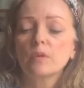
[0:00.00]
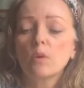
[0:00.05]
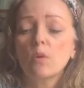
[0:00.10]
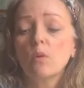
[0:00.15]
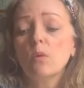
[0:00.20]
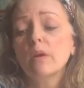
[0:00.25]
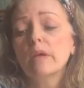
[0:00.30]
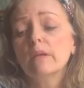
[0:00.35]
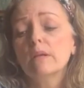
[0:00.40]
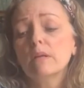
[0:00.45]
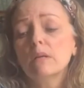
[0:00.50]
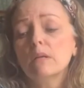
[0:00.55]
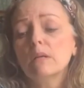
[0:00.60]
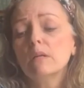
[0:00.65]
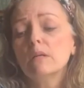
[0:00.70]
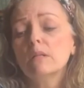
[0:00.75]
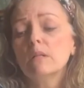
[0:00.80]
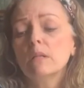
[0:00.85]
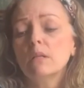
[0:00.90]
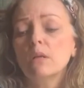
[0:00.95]

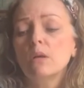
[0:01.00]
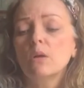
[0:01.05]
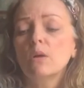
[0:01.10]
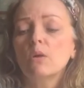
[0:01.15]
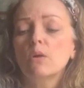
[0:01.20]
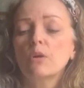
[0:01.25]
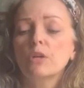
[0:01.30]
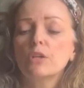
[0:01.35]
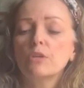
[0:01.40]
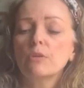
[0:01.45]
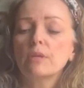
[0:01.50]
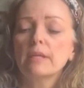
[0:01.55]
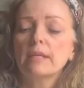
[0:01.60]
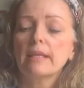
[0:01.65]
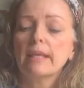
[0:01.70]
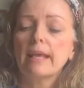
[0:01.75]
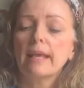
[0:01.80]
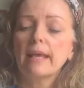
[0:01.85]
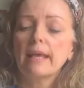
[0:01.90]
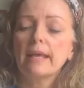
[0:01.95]
oil, or you
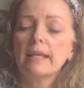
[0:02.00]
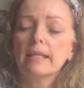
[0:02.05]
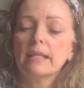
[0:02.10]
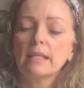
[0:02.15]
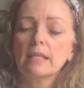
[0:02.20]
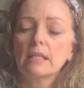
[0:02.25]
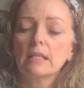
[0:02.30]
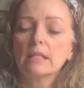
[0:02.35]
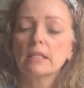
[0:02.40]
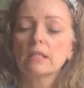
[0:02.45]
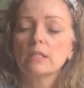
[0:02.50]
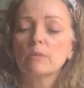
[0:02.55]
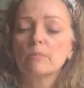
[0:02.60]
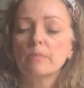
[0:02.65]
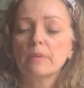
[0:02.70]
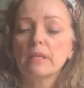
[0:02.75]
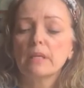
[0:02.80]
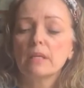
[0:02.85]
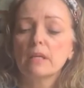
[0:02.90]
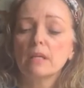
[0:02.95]
can add in a little
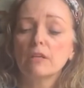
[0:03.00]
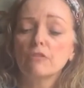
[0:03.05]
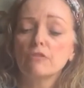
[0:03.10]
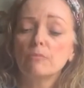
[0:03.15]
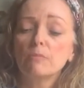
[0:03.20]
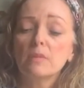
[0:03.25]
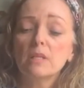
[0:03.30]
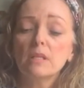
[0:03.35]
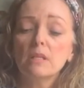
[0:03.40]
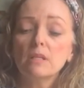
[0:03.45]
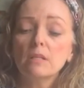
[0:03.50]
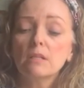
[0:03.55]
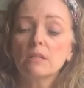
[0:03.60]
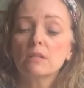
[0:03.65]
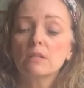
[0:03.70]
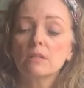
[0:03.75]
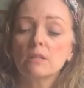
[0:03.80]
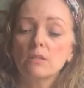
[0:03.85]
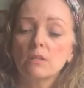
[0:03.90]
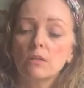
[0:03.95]
bit of
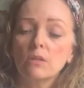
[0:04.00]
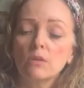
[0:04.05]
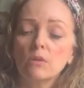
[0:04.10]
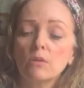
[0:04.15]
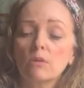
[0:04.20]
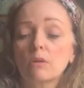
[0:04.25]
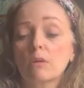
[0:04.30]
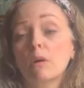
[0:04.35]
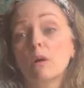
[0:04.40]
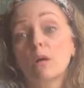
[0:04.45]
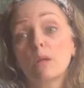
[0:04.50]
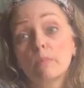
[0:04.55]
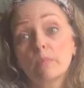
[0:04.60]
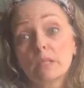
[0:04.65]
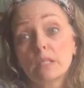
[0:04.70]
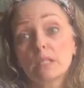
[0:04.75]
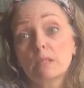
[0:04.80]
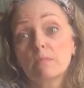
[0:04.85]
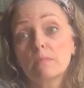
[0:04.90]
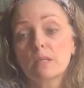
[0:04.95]
milk or
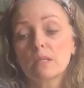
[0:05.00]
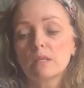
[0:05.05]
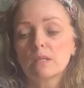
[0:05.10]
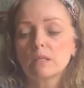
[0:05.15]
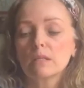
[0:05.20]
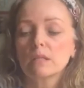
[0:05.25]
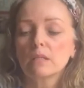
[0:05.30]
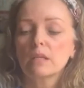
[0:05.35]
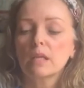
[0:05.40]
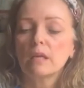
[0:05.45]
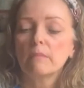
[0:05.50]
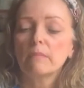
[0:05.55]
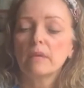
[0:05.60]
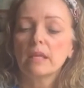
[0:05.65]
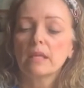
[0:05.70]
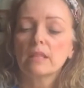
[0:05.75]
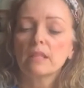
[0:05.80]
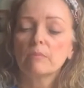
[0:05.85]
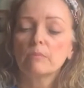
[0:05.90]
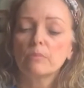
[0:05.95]
almond milk and
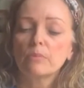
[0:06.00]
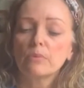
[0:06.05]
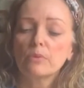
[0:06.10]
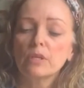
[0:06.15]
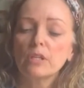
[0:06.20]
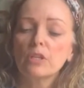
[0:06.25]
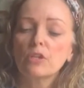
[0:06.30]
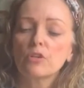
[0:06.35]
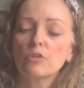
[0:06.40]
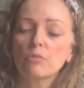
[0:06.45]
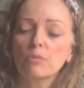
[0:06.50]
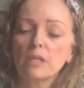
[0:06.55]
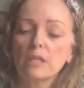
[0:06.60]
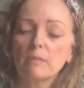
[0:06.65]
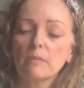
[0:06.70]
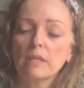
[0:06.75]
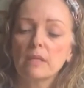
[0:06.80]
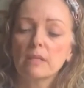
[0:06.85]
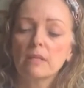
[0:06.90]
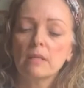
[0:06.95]
make them pretty
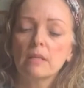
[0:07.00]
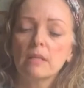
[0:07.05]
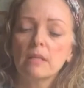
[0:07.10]
creamy.